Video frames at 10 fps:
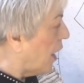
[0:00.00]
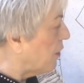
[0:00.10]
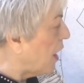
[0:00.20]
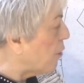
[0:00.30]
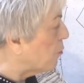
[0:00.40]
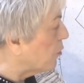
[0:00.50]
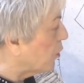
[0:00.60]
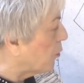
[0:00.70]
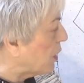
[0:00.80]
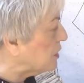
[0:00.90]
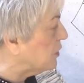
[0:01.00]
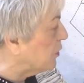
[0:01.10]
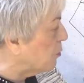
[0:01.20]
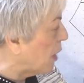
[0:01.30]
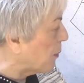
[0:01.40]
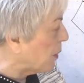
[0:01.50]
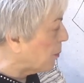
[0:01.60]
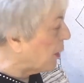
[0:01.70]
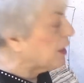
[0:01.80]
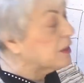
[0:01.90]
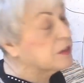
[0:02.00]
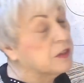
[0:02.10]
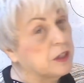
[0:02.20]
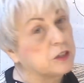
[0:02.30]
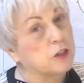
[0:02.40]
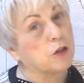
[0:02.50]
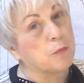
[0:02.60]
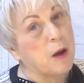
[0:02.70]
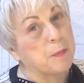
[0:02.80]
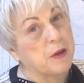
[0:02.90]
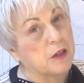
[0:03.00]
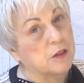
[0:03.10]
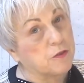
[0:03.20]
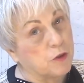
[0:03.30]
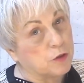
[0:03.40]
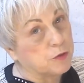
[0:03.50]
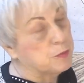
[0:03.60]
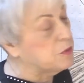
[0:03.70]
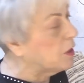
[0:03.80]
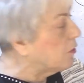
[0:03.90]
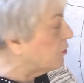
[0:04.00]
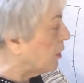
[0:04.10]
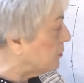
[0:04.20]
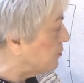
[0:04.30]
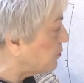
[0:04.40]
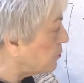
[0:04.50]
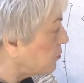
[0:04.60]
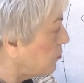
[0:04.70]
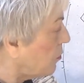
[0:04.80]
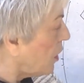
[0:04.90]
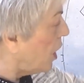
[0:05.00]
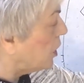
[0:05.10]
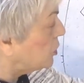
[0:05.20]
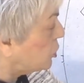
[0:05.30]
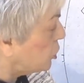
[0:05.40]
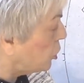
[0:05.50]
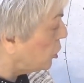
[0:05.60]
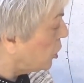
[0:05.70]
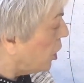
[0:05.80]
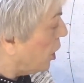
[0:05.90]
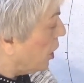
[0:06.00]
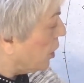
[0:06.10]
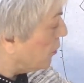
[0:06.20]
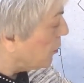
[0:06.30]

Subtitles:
and that the rest of it might be a button extension or might be on the fold from center front. On a shirt, you